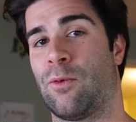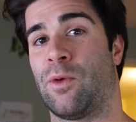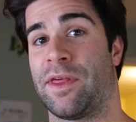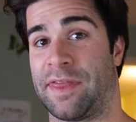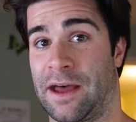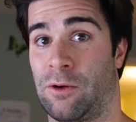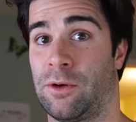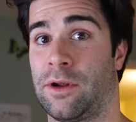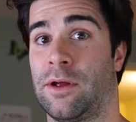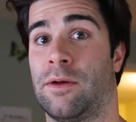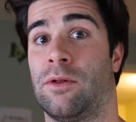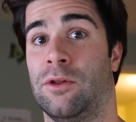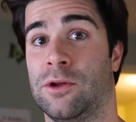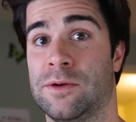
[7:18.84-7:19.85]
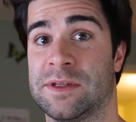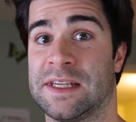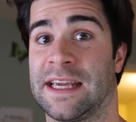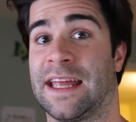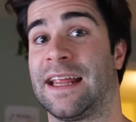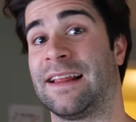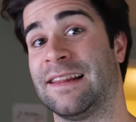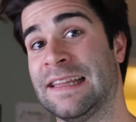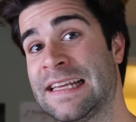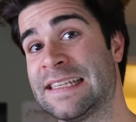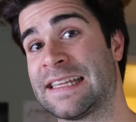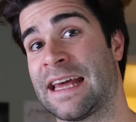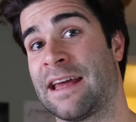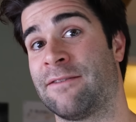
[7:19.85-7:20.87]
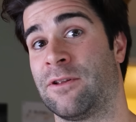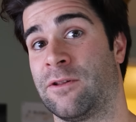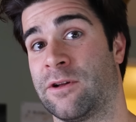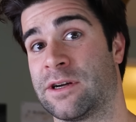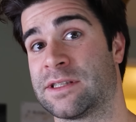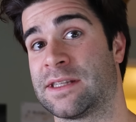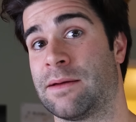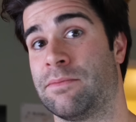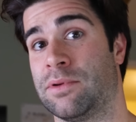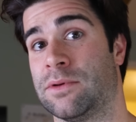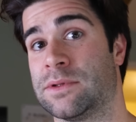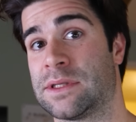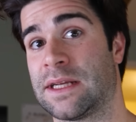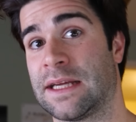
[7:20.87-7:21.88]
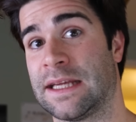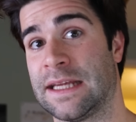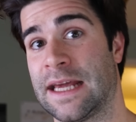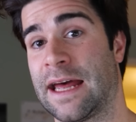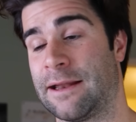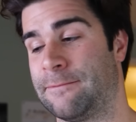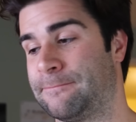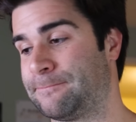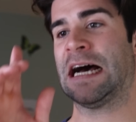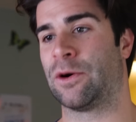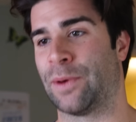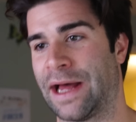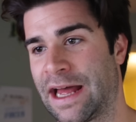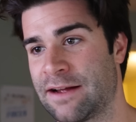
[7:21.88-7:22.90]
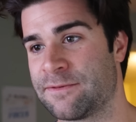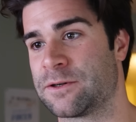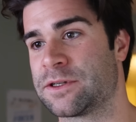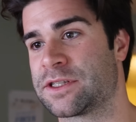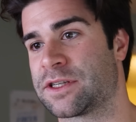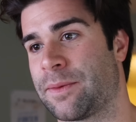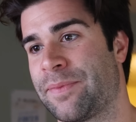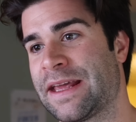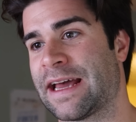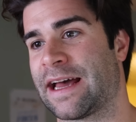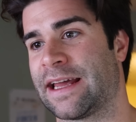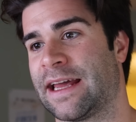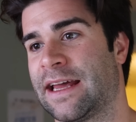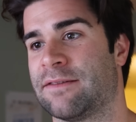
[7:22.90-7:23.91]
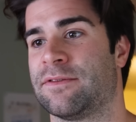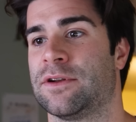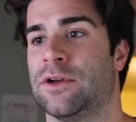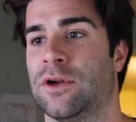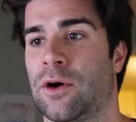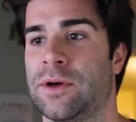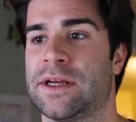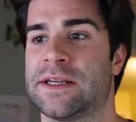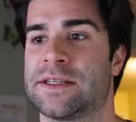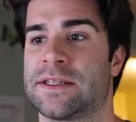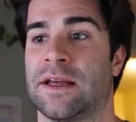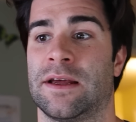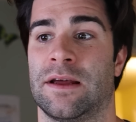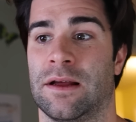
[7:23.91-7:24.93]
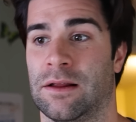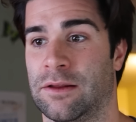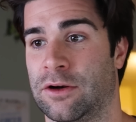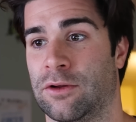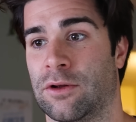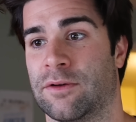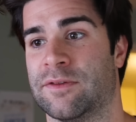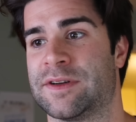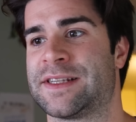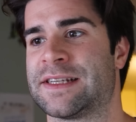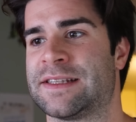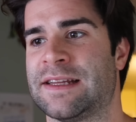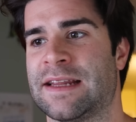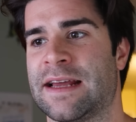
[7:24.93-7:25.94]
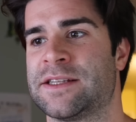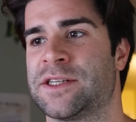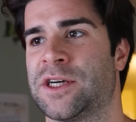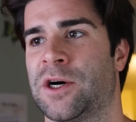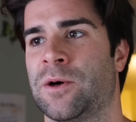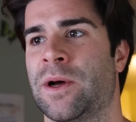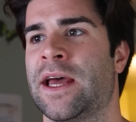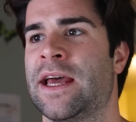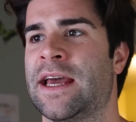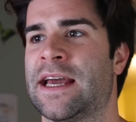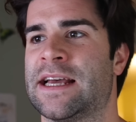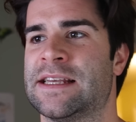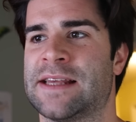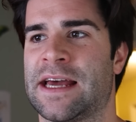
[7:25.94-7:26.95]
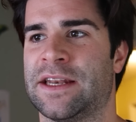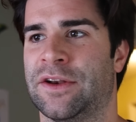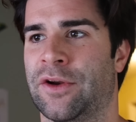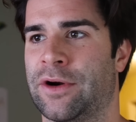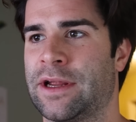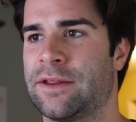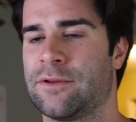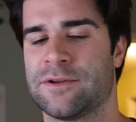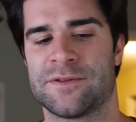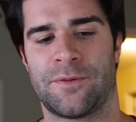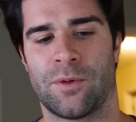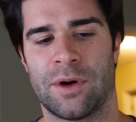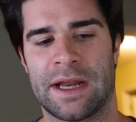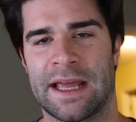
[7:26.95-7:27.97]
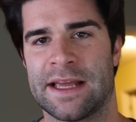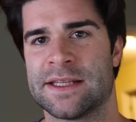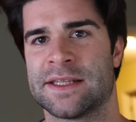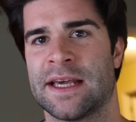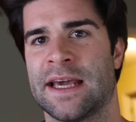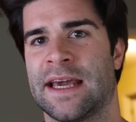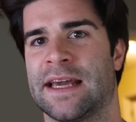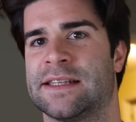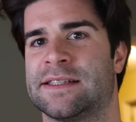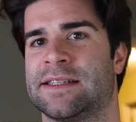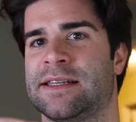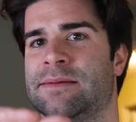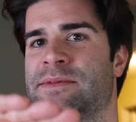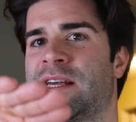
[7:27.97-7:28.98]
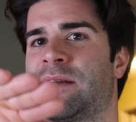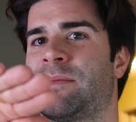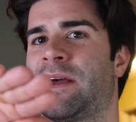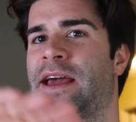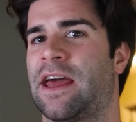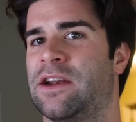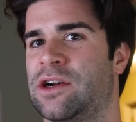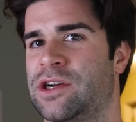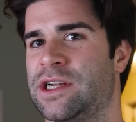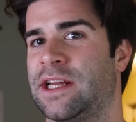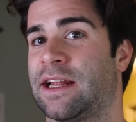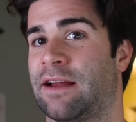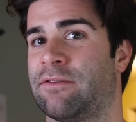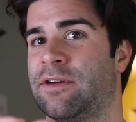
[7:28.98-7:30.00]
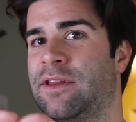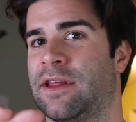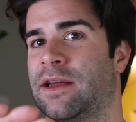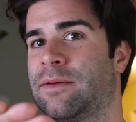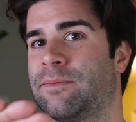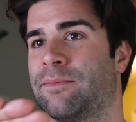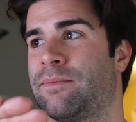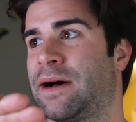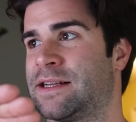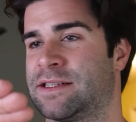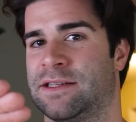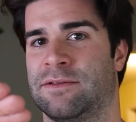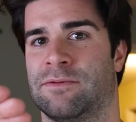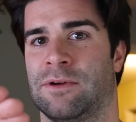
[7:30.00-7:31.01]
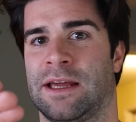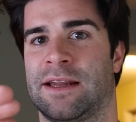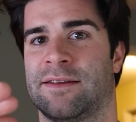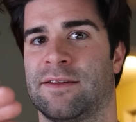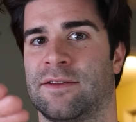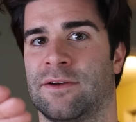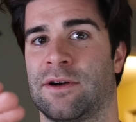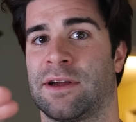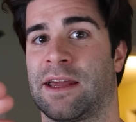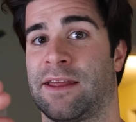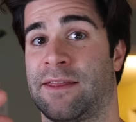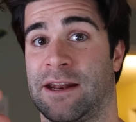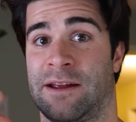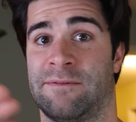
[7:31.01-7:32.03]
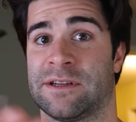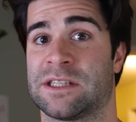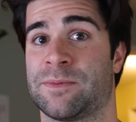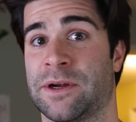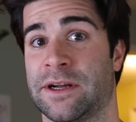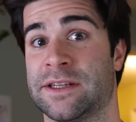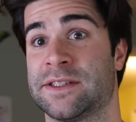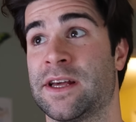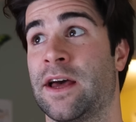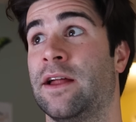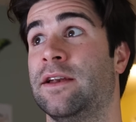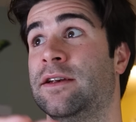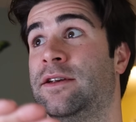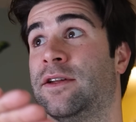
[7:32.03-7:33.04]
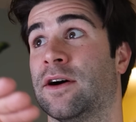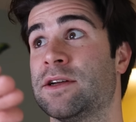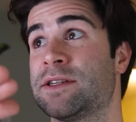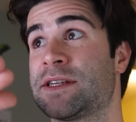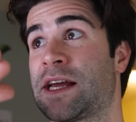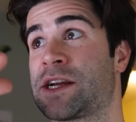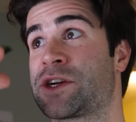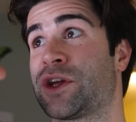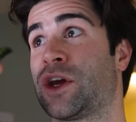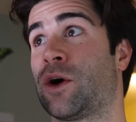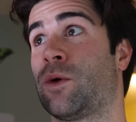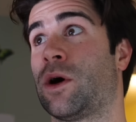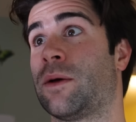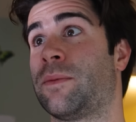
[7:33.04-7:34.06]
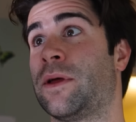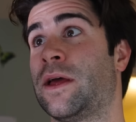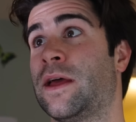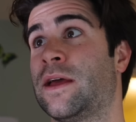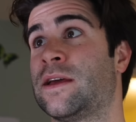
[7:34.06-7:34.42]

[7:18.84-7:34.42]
without losing it. At least I haven't lost that boost yet. However, something I have noticed a little over 60 days ago is that during those 4 days, it seems like my energy and everything positive related to Tongkat that I've experienced does actually go up.